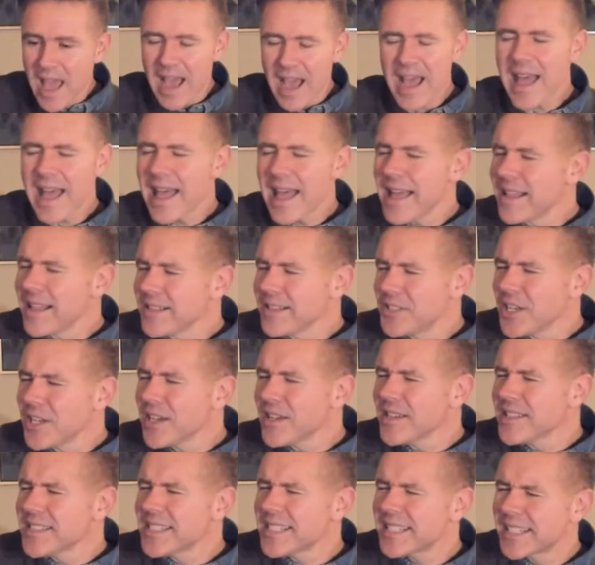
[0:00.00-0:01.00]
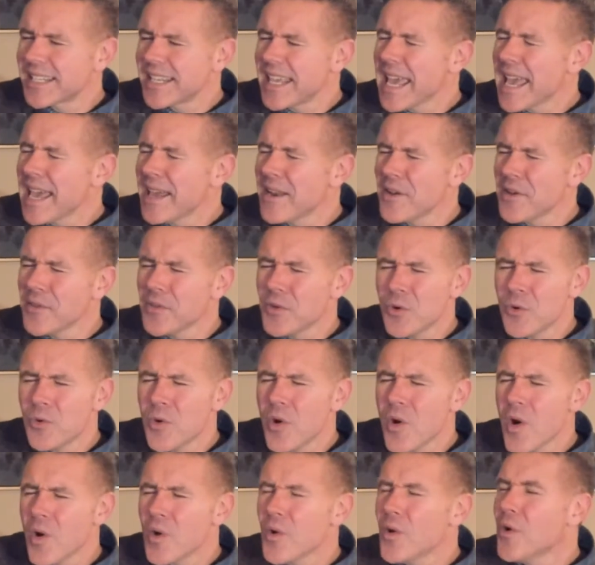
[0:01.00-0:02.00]
I'll just get on the
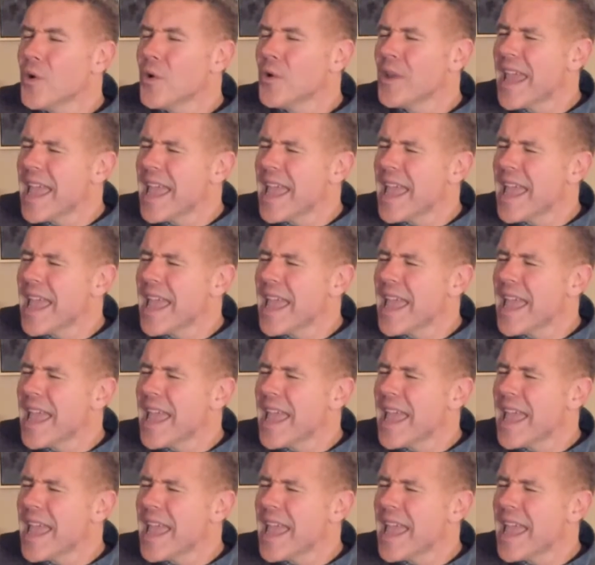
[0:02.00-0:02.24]
road